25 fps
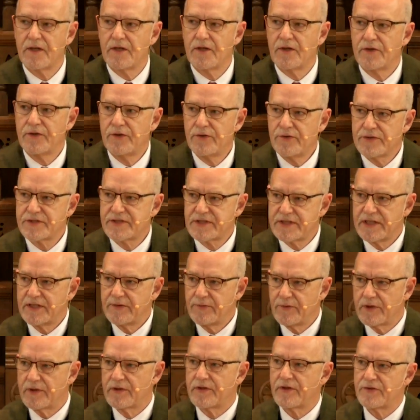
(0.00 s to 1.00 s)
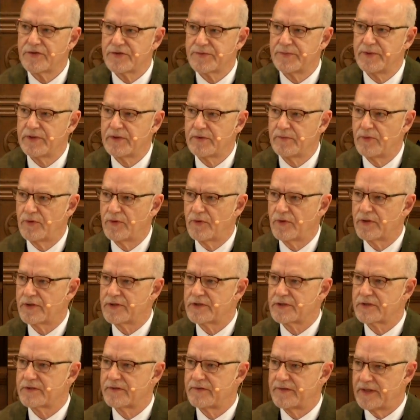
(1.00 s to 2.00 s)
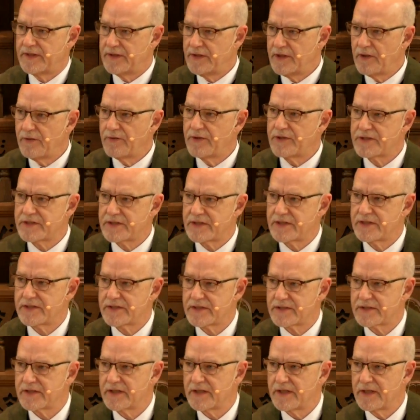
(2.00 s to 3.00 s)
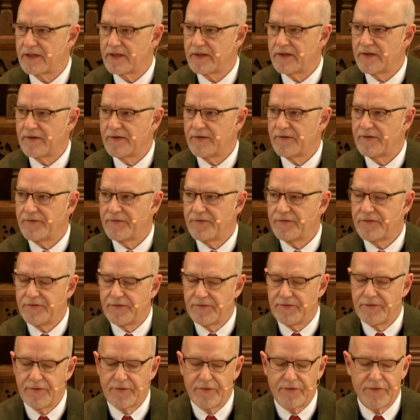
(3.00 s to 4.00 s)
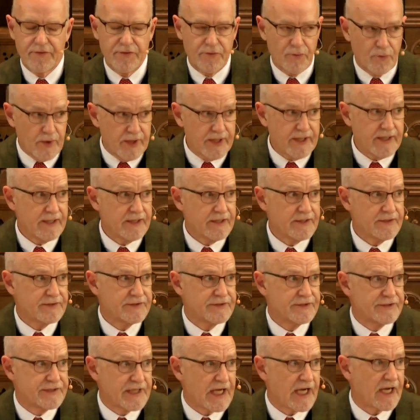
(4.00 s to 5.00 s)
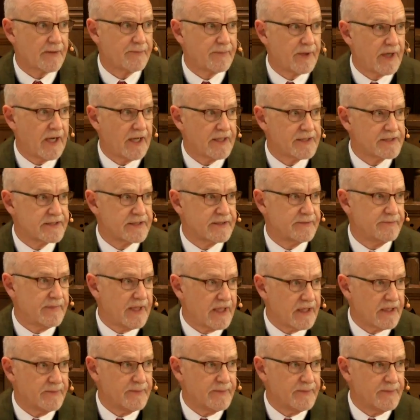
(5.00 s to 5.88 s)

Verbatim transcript: you see one of those billboards that notices the winning jackpots and mega